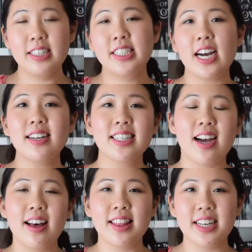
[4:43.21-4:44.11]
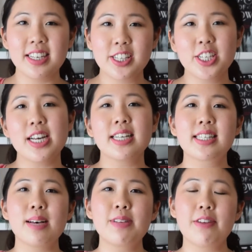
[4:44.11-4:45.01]
judge others, to
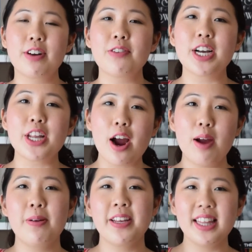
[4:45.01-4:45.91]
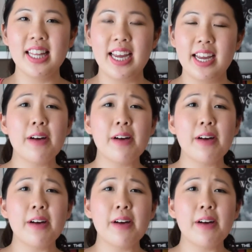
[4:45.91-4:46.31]
accept everyone openly,